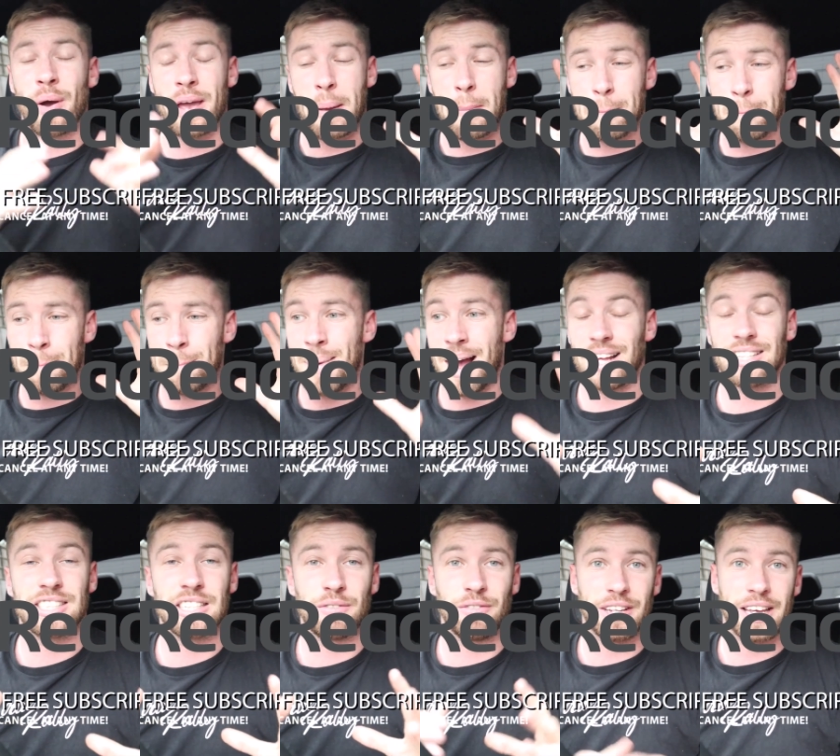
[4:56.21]
It
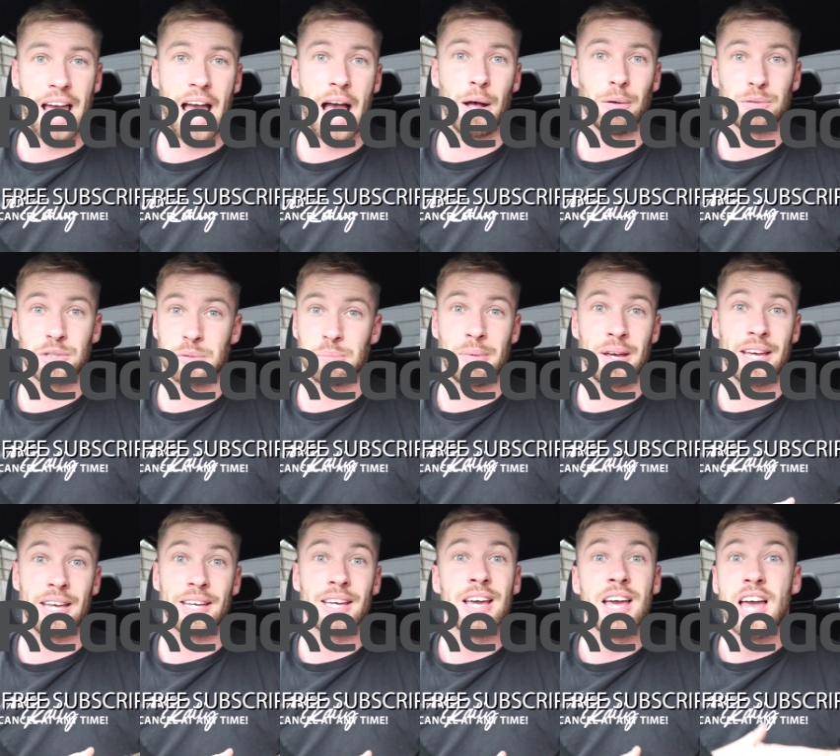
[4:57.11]
massively helps
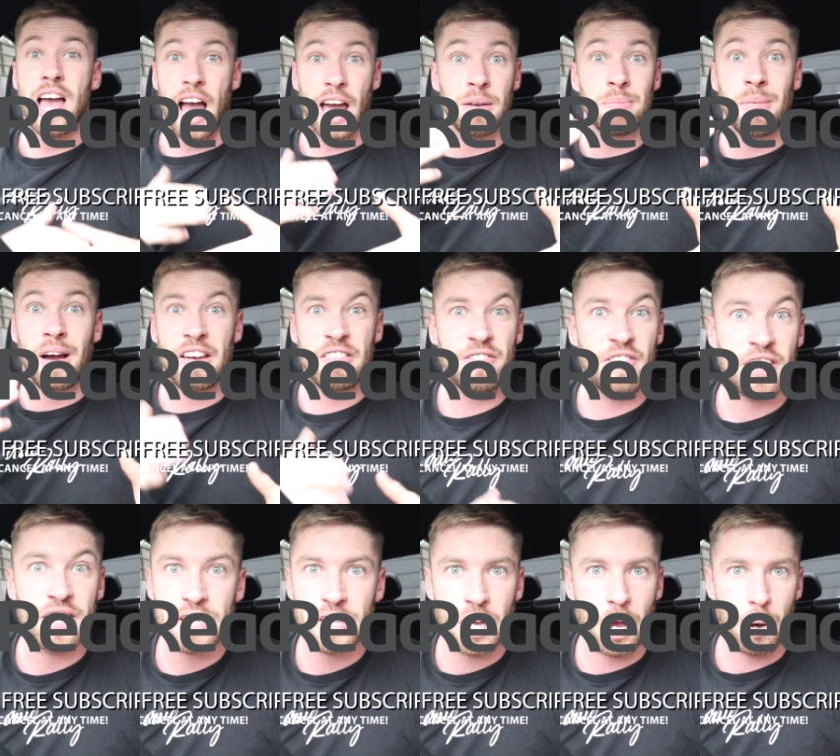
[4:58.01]
me and my
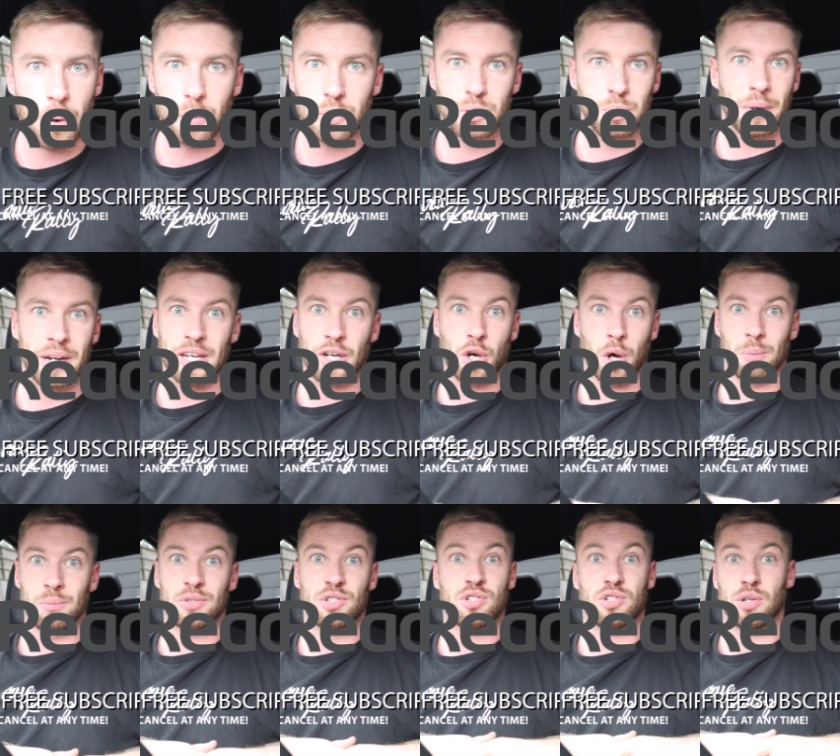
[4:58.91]
videos when it
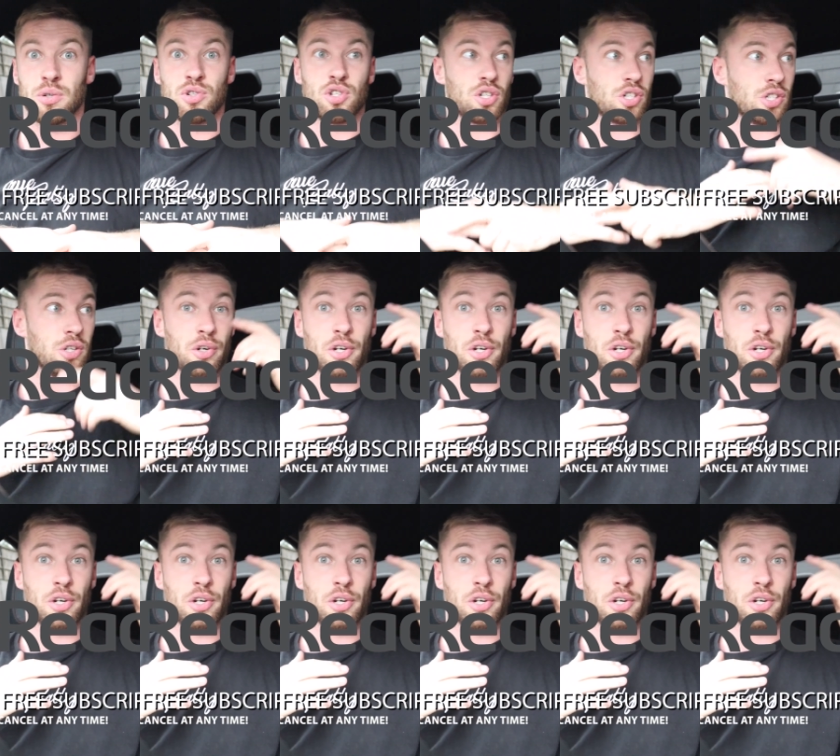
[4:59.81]
comes to just